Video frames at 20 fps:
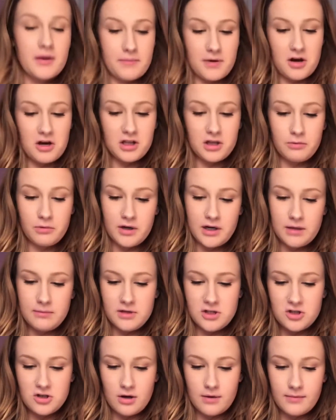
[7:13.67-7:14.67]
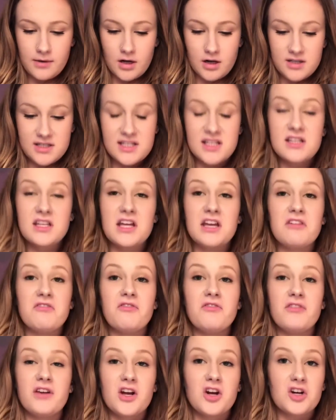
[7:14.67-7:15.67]
apparently we're going to be scrubbing our skin
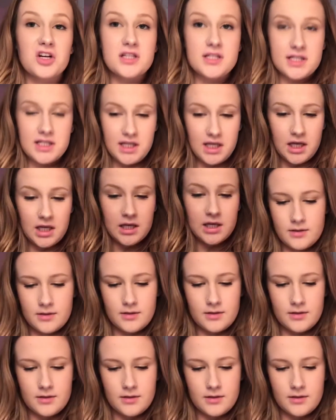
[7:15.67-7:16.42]
vigorously.